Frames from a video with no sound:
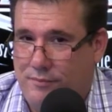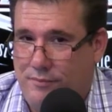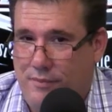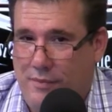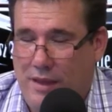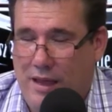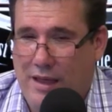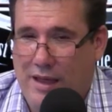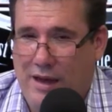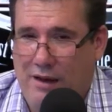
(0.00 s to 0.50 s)

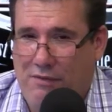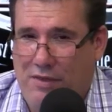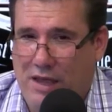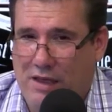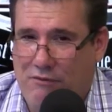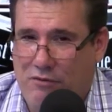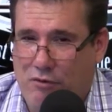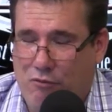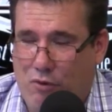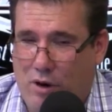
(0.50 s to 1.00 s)
I kind of think
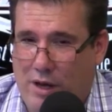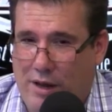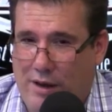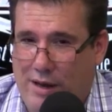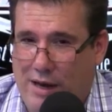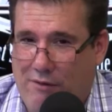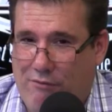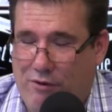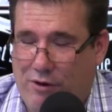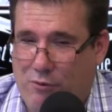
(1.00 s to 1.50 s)
if you run
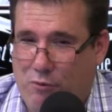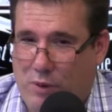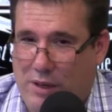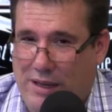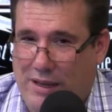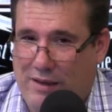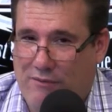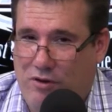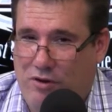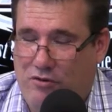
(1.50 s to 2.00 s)
every
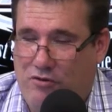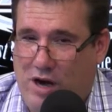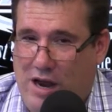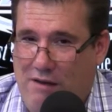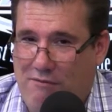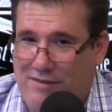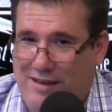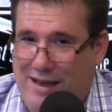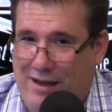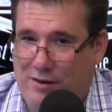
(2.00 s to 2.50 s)
week, if you
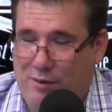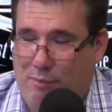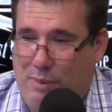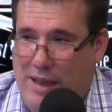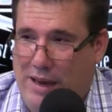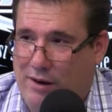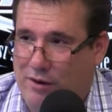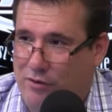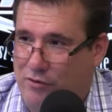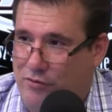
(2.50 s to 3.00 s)
drive down to
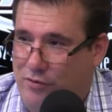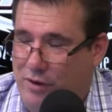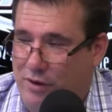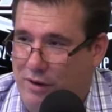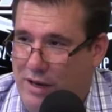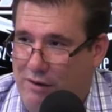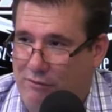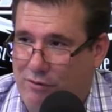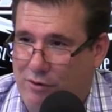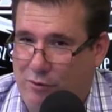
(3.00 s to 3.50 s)

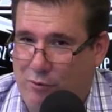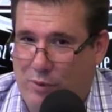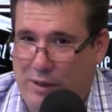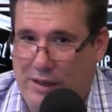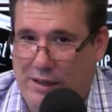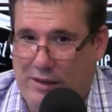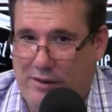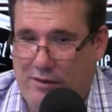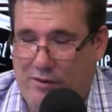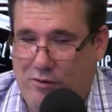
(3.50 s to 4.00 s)
Bakersfield every
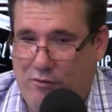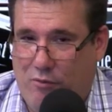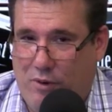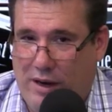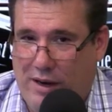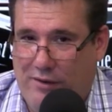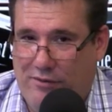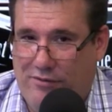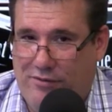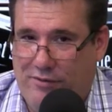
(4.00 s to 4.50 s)
week to
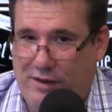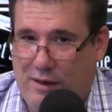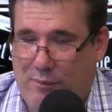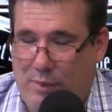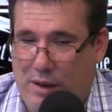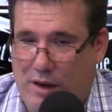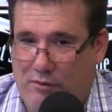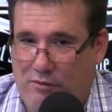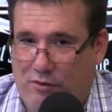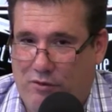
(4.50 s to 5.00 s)
race at
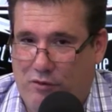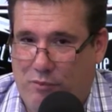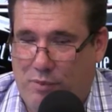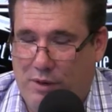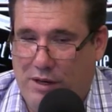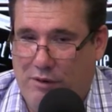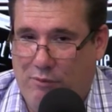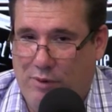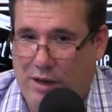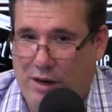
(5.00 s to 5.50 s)
Bakersfield
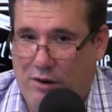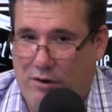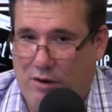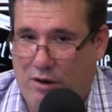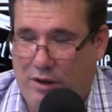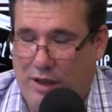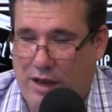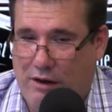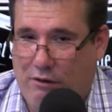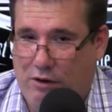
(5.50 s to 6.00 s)
Speedway or
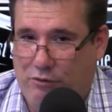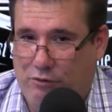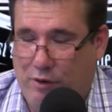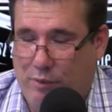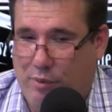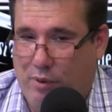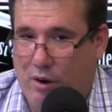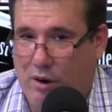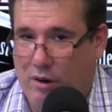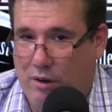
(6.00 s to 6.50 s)
Kern County Raceway
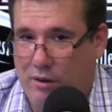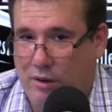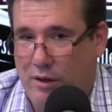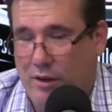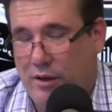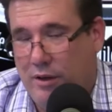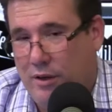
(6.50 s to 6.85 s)
Park,